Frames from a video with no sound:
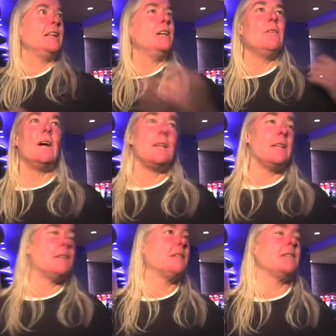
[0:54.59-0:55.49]
You know, I
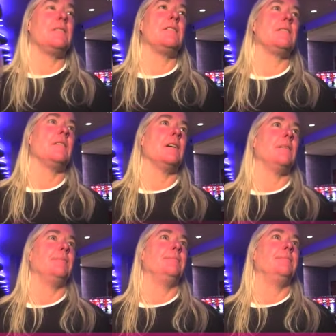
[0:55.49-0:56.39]
think this is just
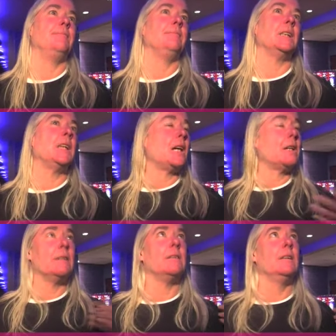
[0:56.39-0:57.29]
an
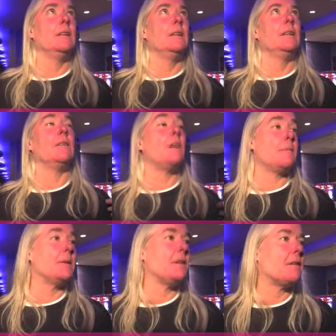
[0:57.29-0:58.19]
incredible,
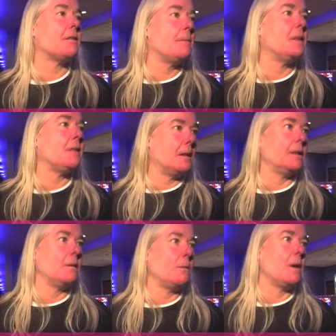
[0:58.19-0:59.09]
incredible testament to
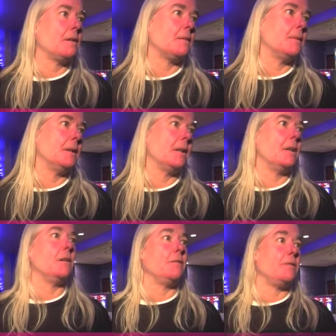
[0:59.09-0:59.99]
Aerlyn Weissman
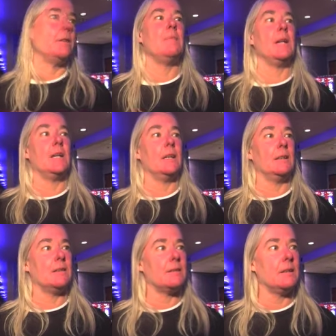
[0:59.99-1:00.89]
and her
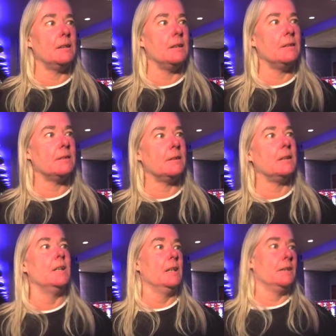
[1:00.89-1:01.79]
filmmaking skills
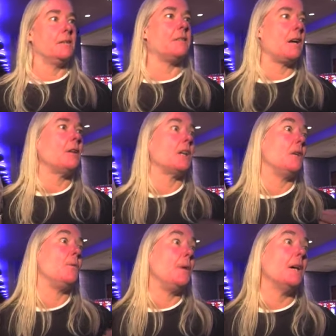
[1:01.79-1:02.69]
and just how
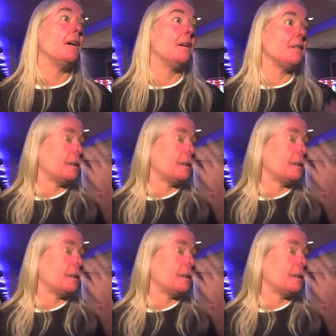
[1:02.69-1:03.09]
lucky we are as a